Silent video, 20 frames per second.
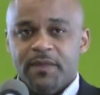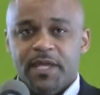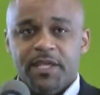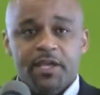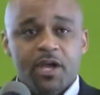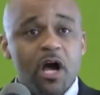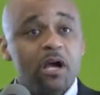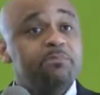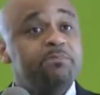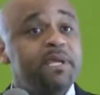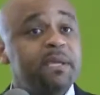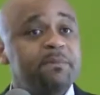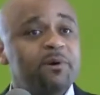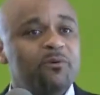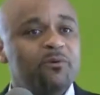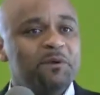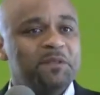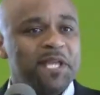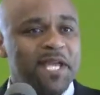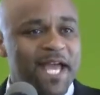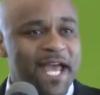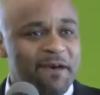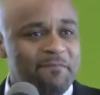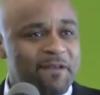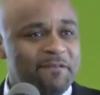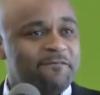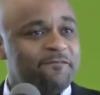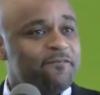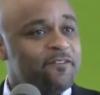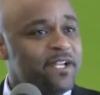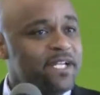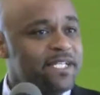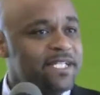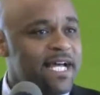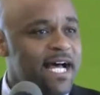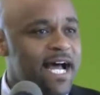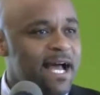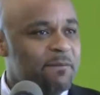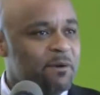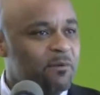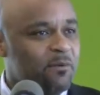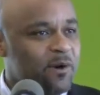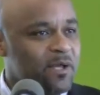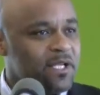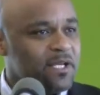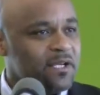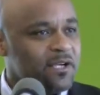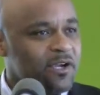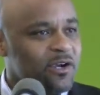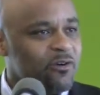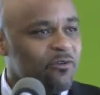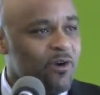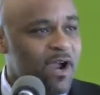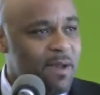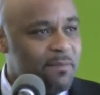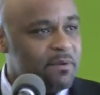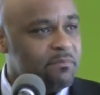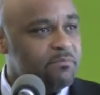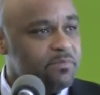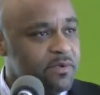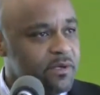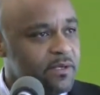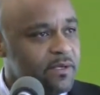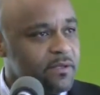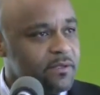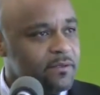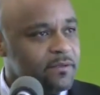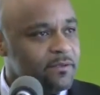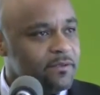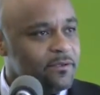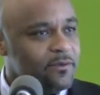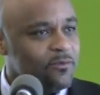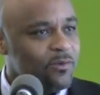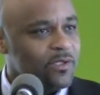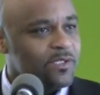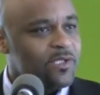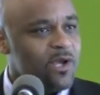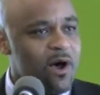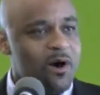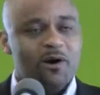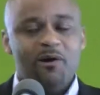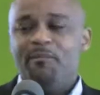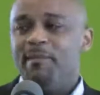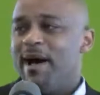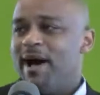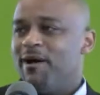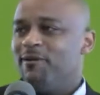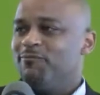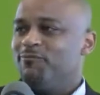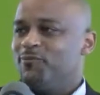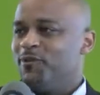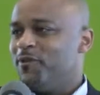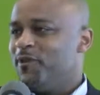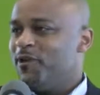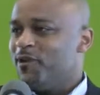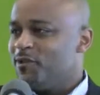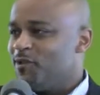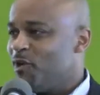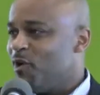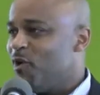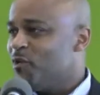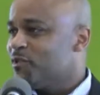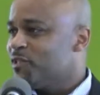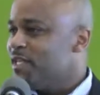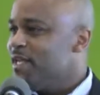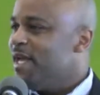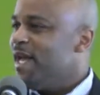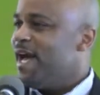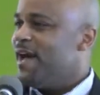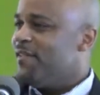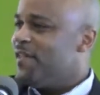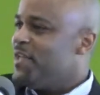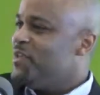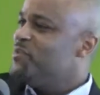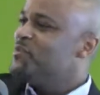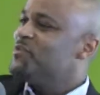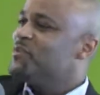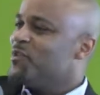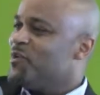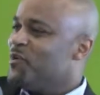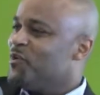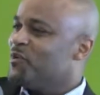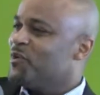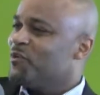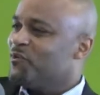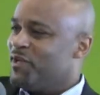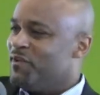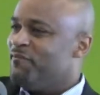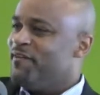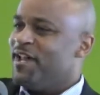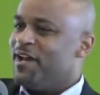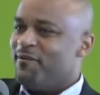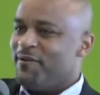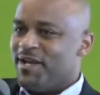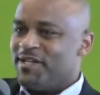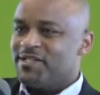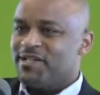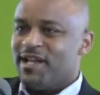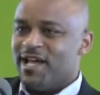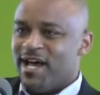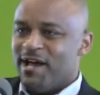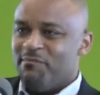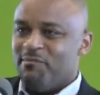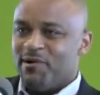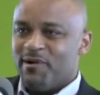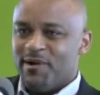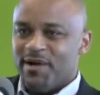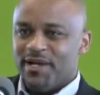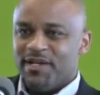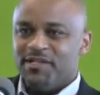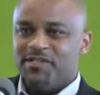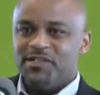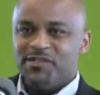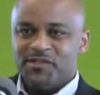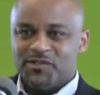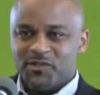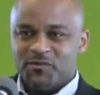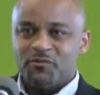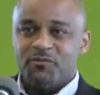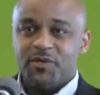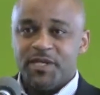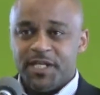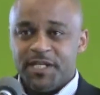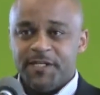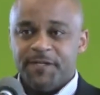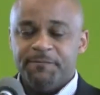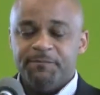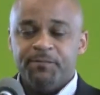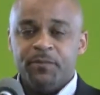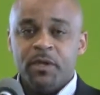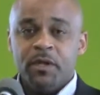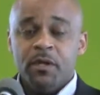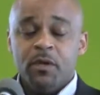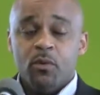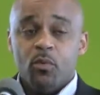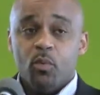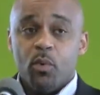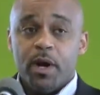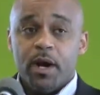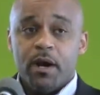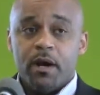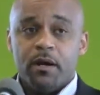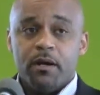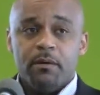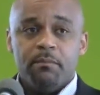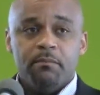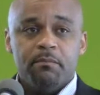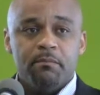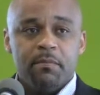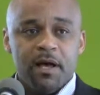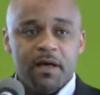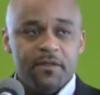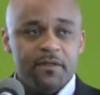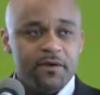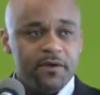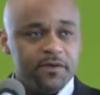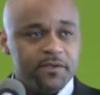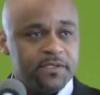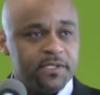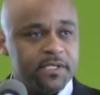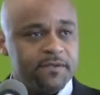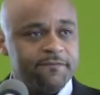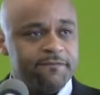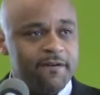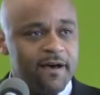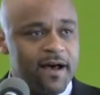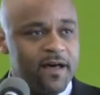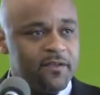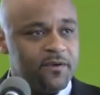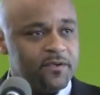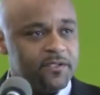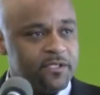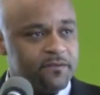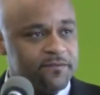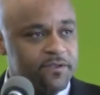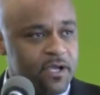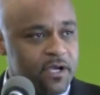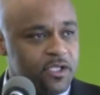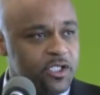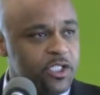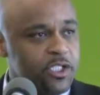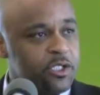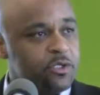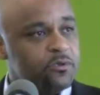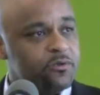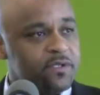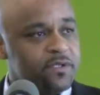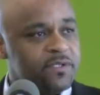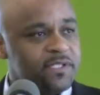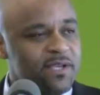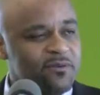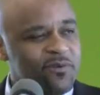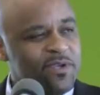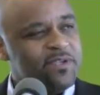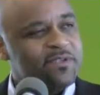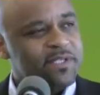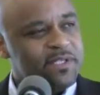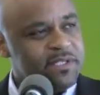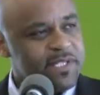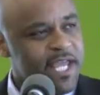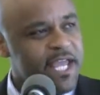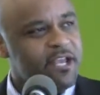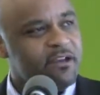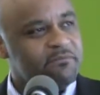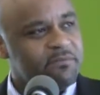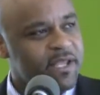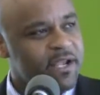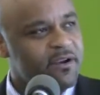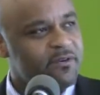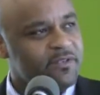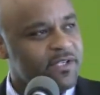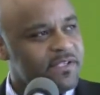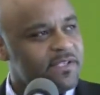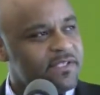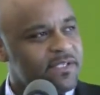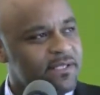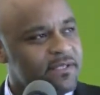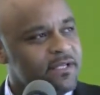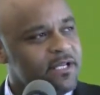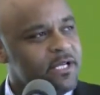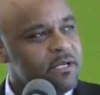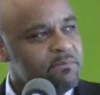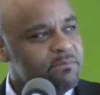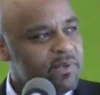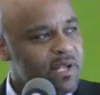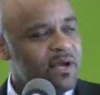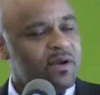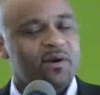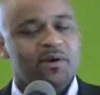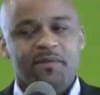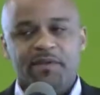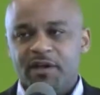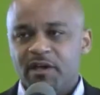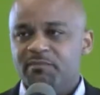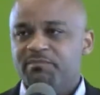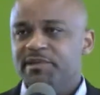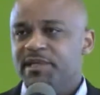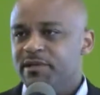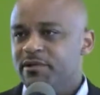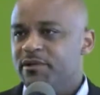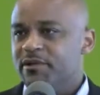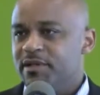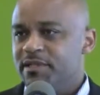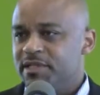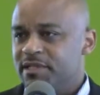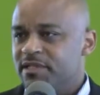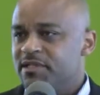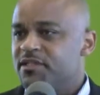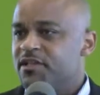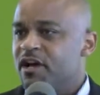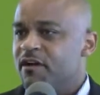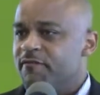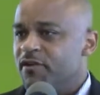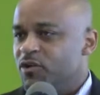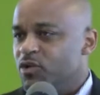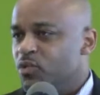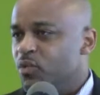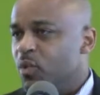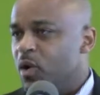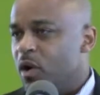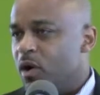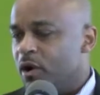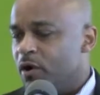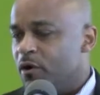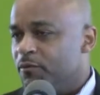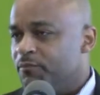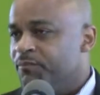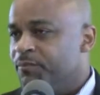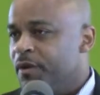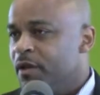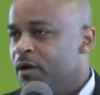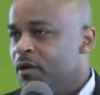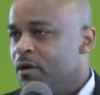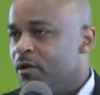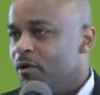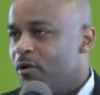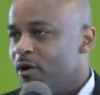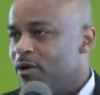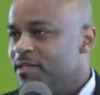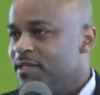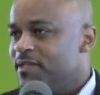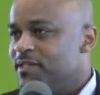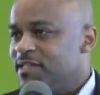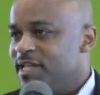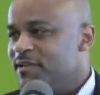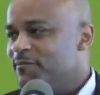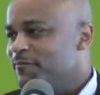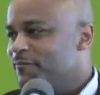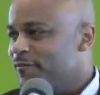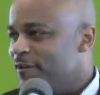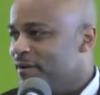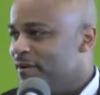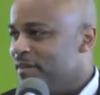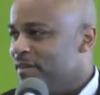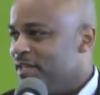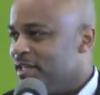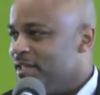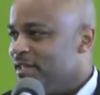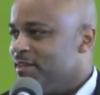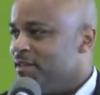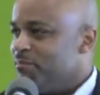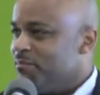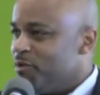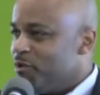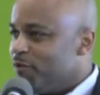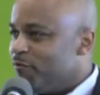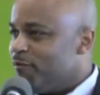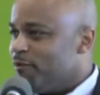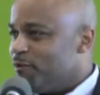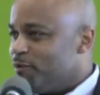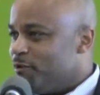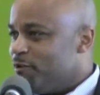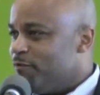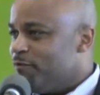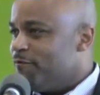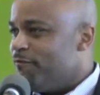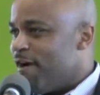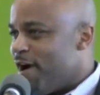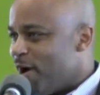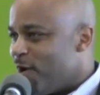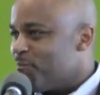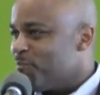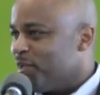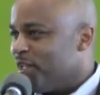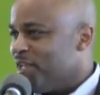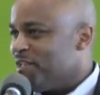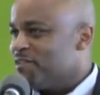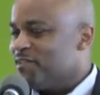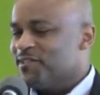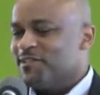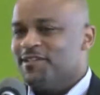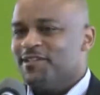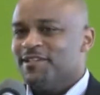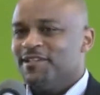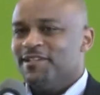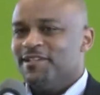That young people, when they have that free time and want to grab a book, will talk about, when they're adults, how they used to go to Green Valley Ranch Library just to read. Where mothers and fathers of young children said we used to take them there just to pluck on the computer and to discover a new world, or to sit in front of the beautiful new fireplace